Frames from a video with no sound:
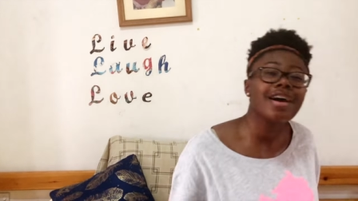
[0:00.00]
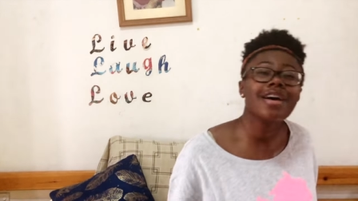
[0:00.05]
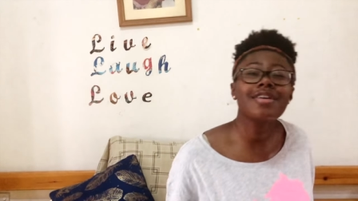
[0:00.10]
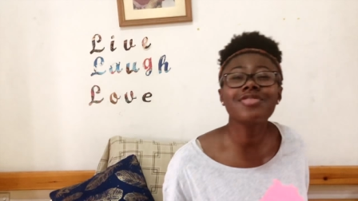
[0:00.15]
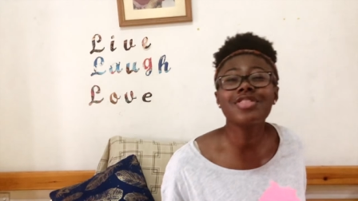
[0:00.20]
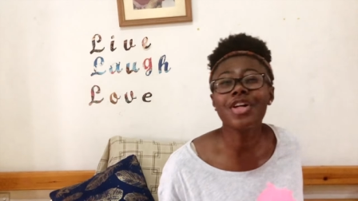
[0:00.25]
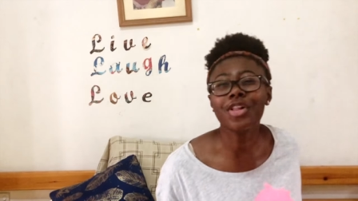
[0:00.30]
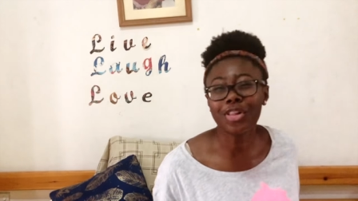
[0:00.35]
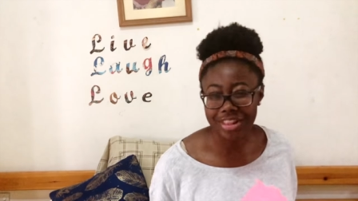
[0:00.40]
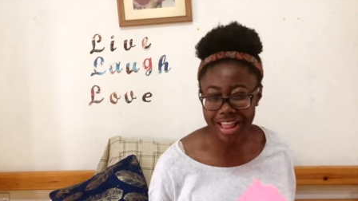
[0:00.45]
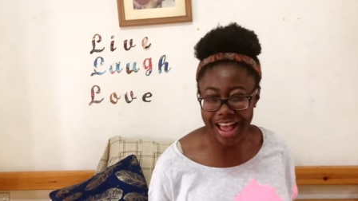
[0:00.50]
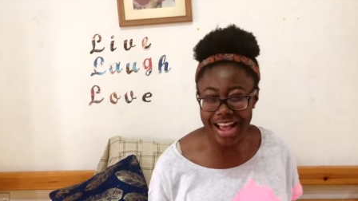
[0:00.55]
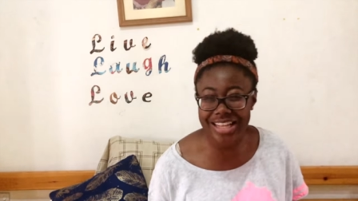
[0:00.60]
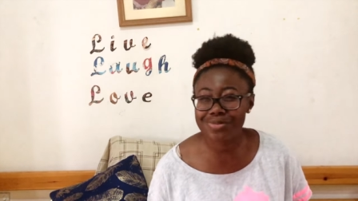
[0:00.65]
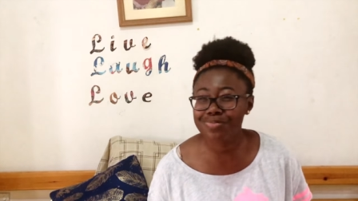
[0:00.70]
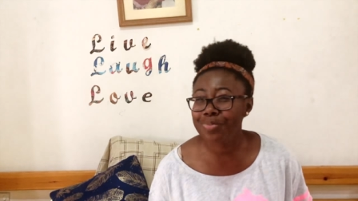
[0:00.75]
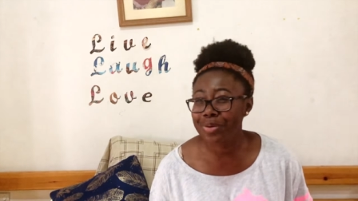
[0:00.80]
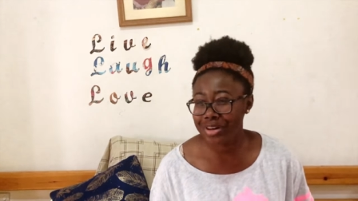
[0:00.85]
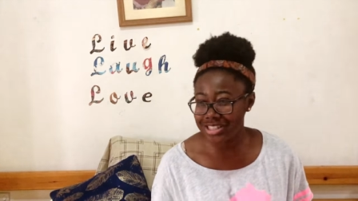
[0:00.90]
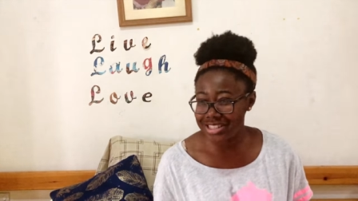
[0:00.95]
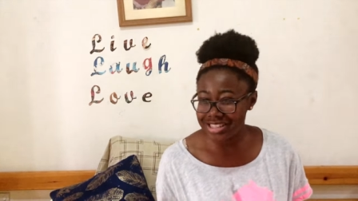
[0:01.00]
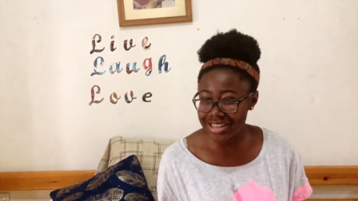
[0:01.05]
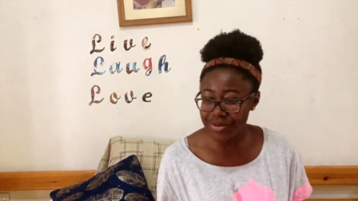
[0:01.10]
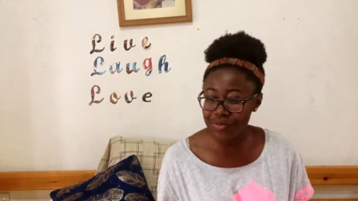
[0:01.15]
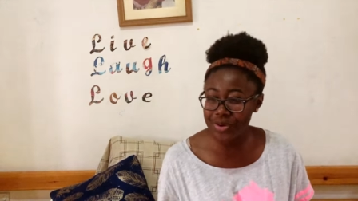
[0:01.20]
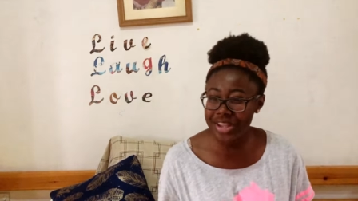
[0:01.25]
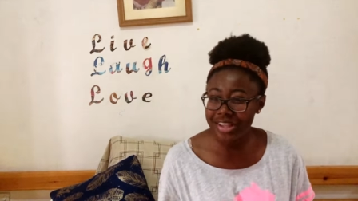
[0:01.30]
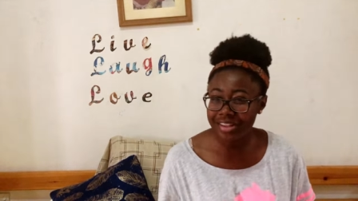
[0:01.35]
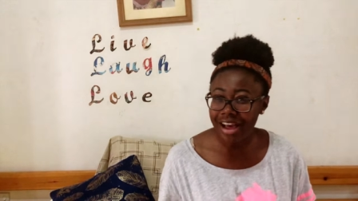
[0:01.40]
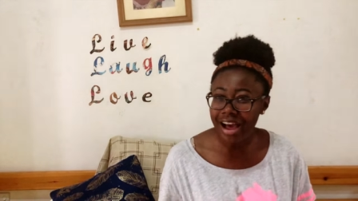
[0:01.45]
And the last person
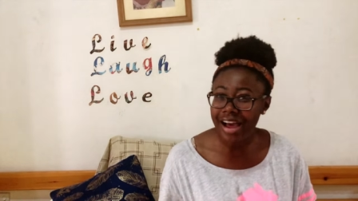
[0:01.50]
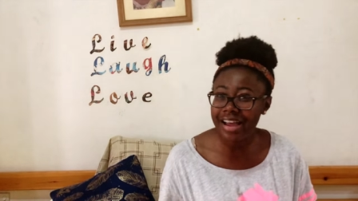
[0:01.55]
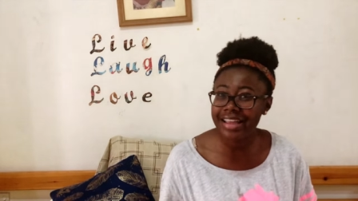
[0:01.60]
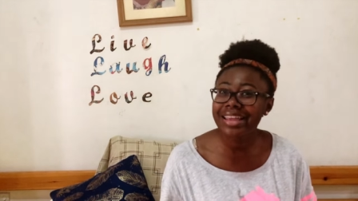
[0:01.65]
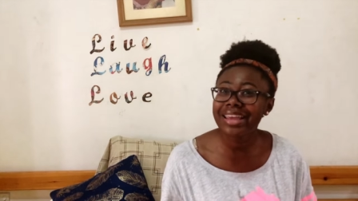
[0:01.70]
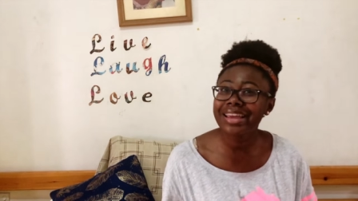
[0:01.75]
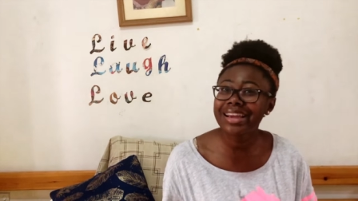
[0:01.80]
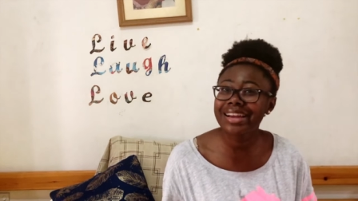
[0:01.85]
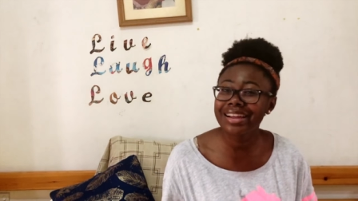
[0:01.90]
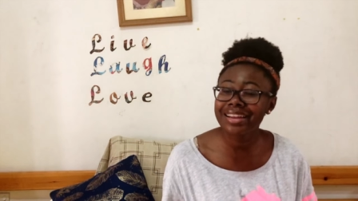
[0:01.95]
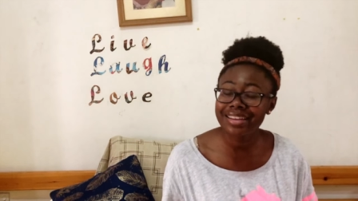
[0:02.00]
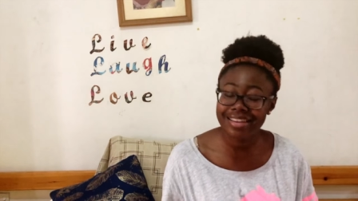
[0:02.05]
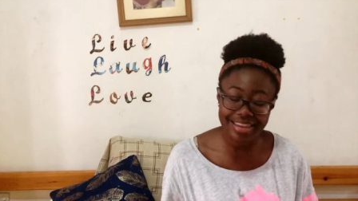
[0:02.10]
we got here